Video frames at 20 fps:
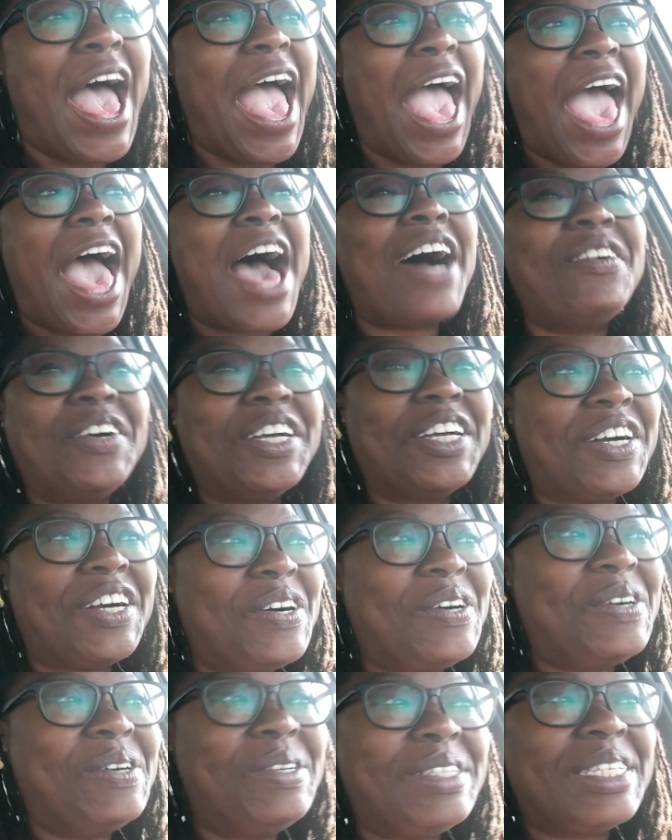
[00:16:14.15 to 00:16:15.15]
how it
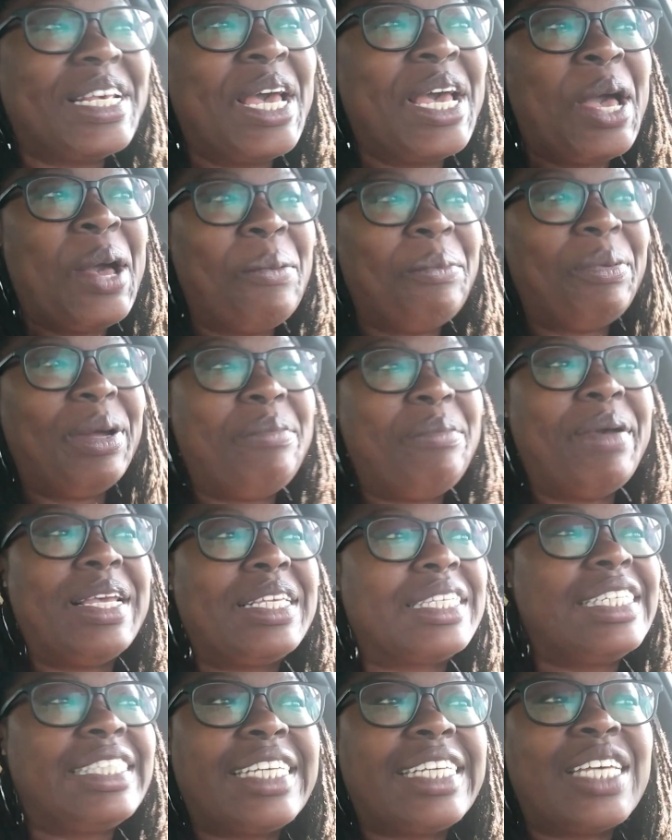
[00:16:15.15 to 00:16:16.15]
goes, but it
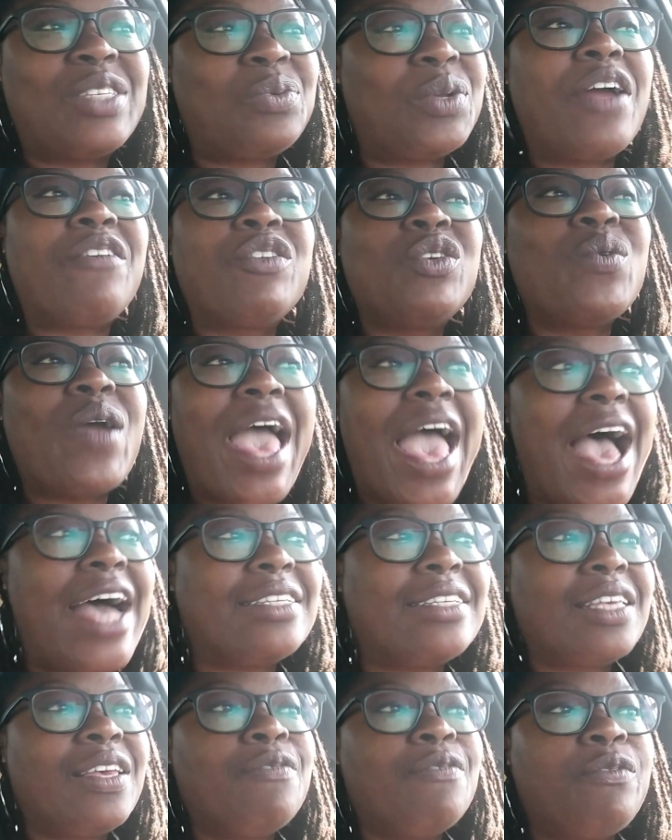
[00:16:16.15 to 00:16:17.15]
basically says whatever you
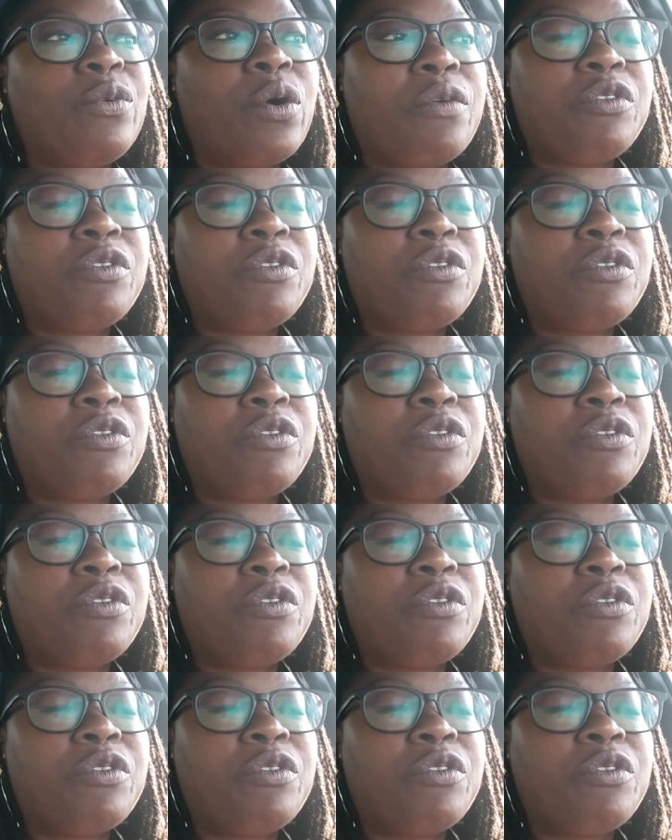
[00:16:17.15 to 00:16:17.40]
ask him for,